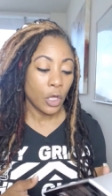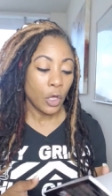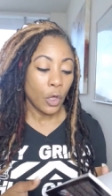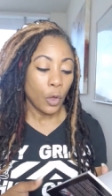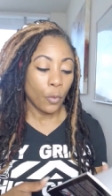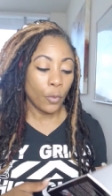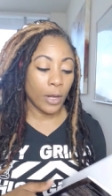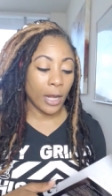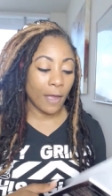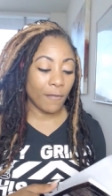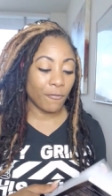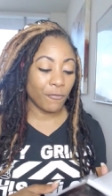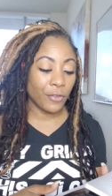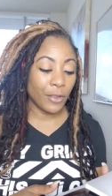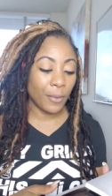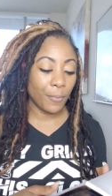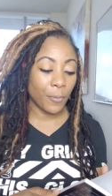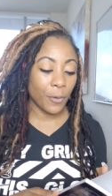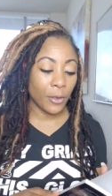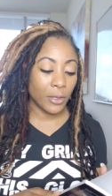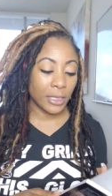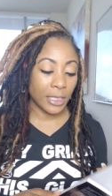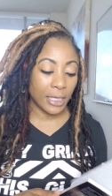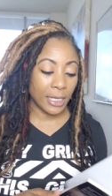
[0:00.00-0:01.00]
When I
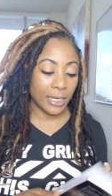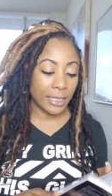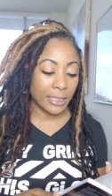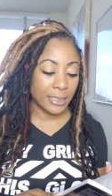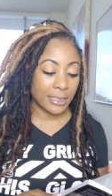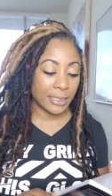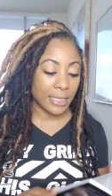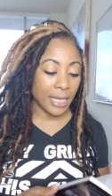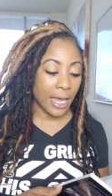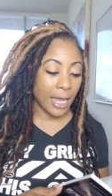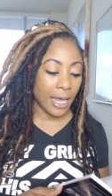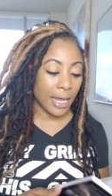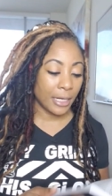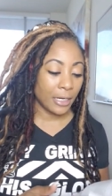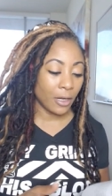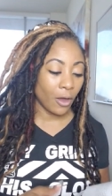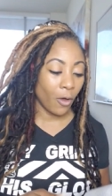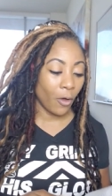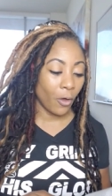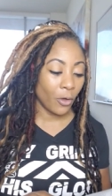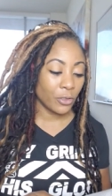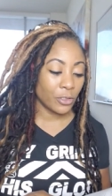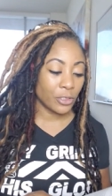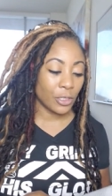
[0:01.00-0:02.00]
flip on the inside,
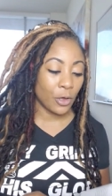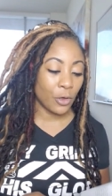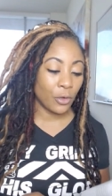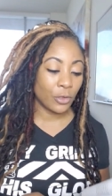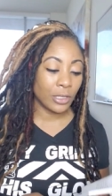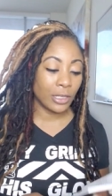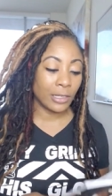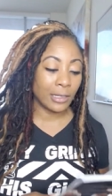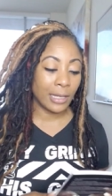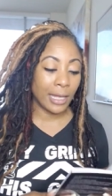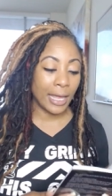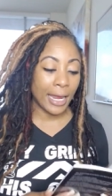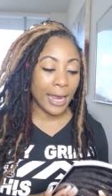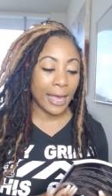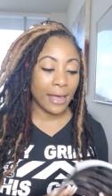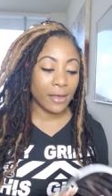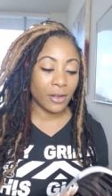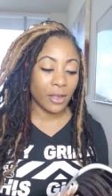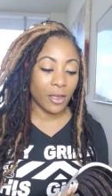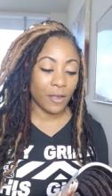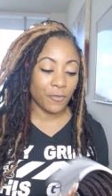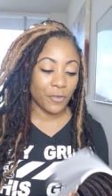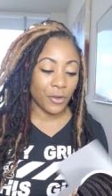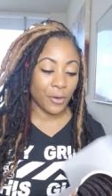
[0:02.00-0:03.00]
also the
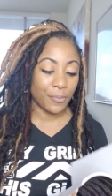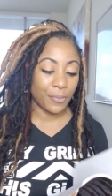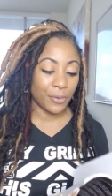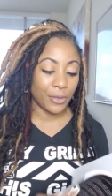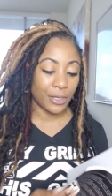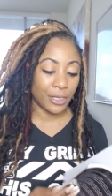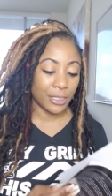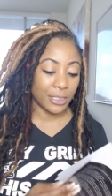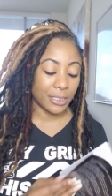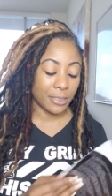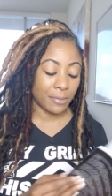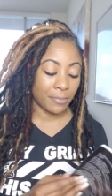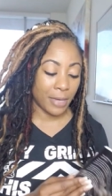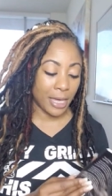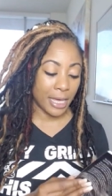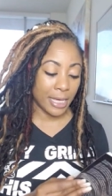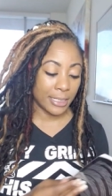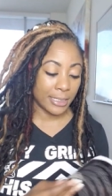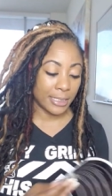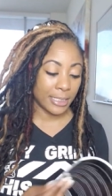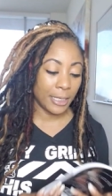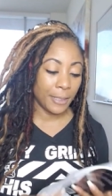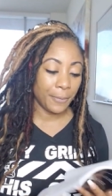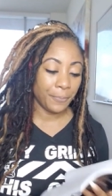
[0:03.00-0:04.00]
layout of your book is
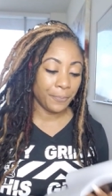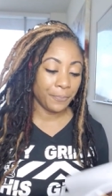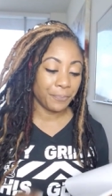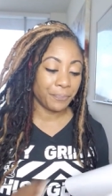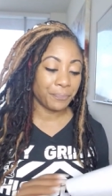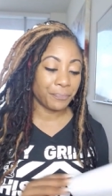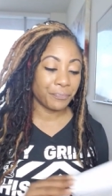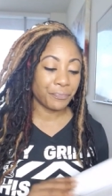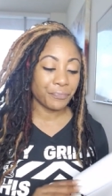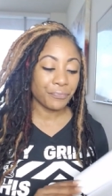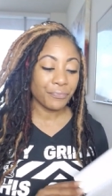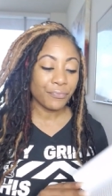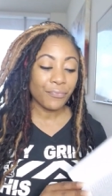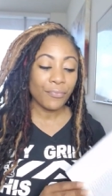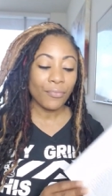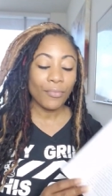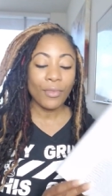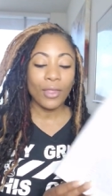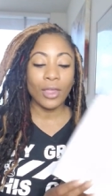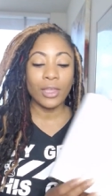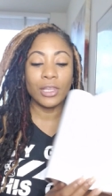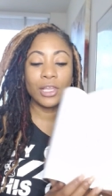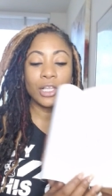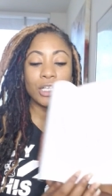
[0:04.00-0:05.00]
amazing.
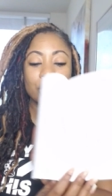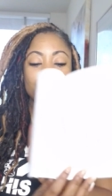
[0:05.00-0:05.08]
Looks